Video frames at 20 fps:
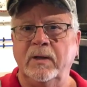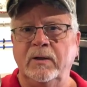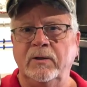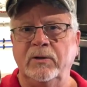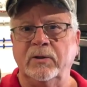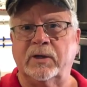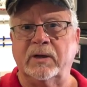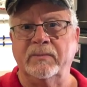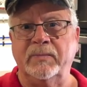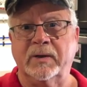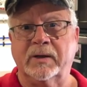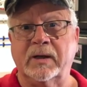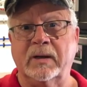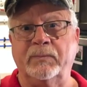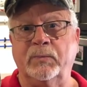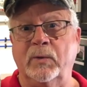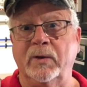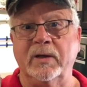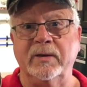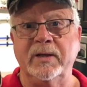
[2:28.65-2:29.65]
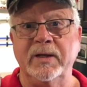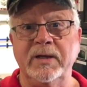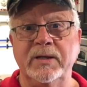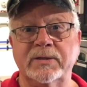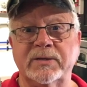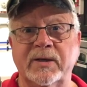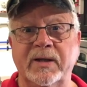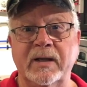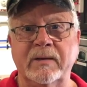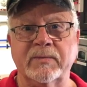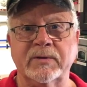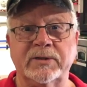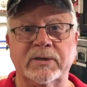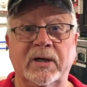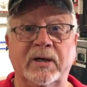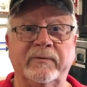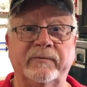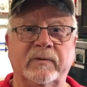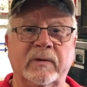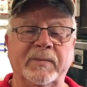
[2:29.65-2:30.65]
You can pick up one of these on
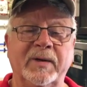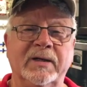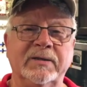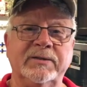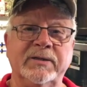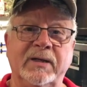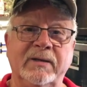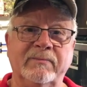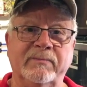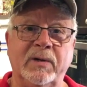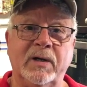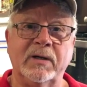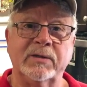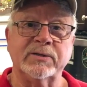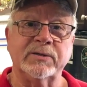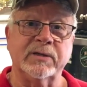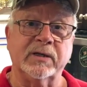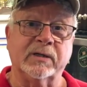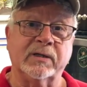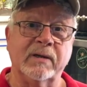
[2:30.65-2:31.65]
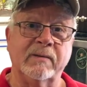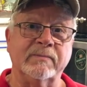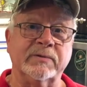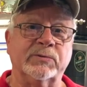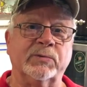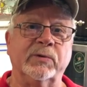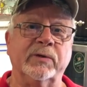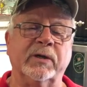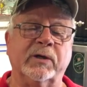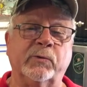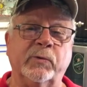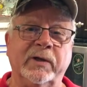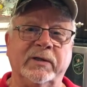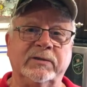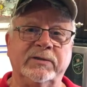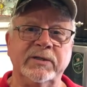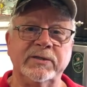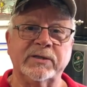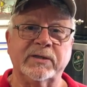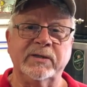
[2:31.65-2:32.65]
Amazon for about $10 and it comes with a quick
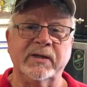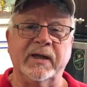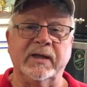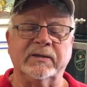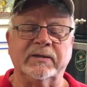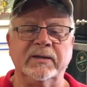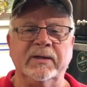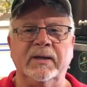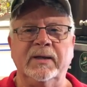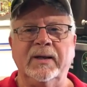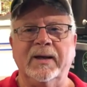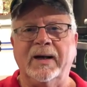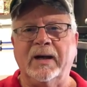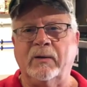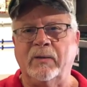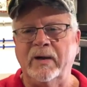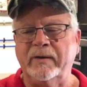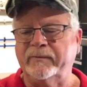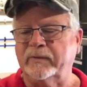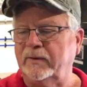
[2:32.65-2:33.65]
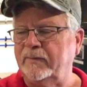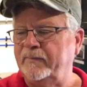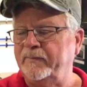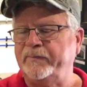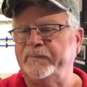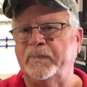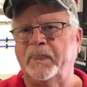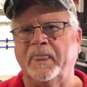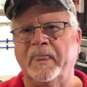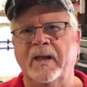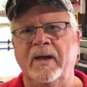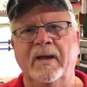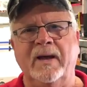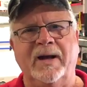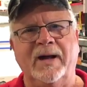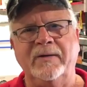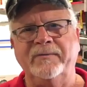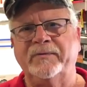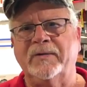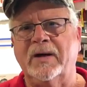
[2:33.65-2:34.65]
disconnect. However,
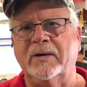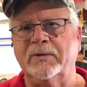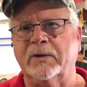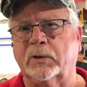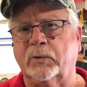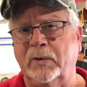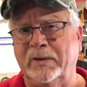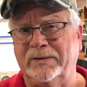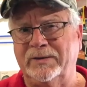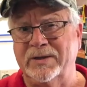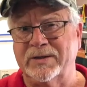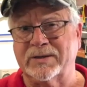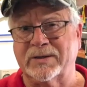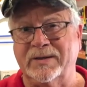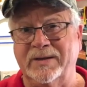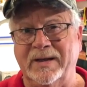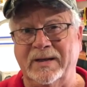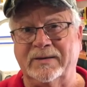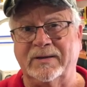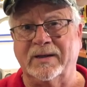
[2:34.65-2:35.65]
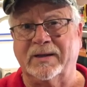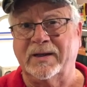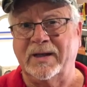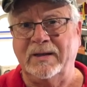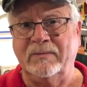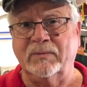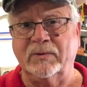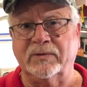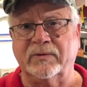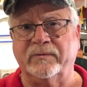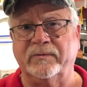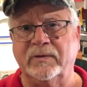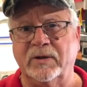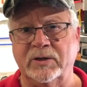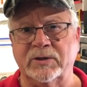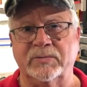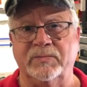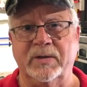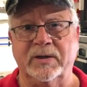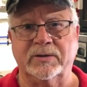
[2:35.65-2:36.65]
I found the quick disconnect that came with the
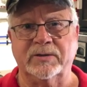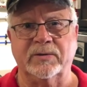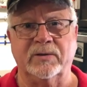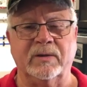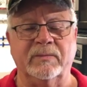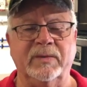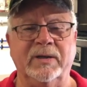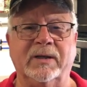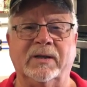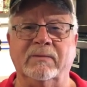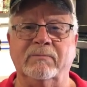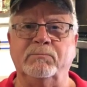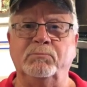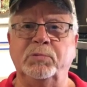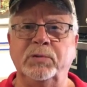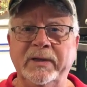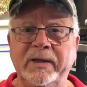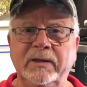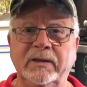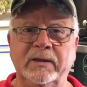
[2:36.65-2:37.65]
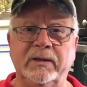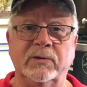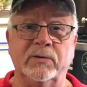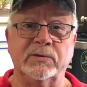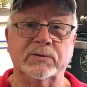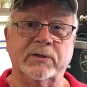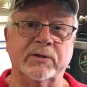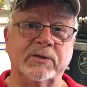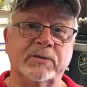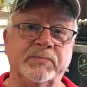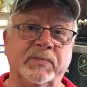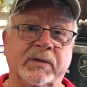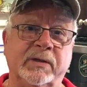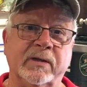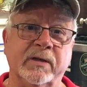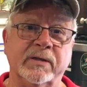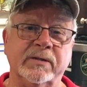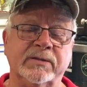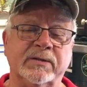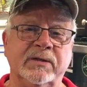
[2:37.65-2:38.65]
flush mixer to be completely useless
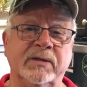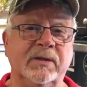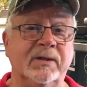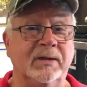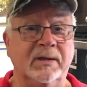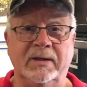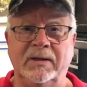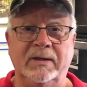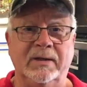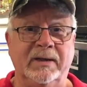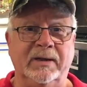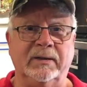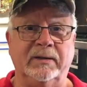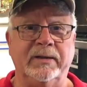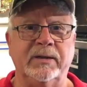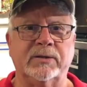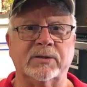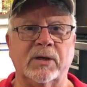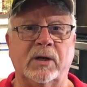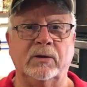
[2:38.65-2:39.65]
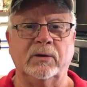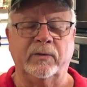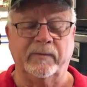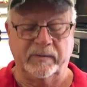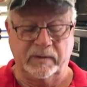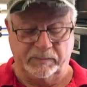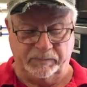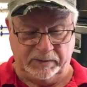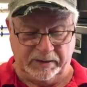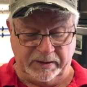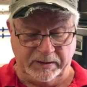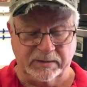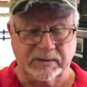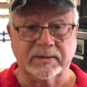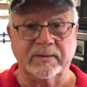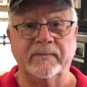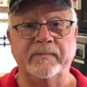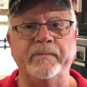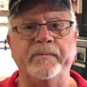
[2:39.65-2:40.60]
because it leaks all over the place.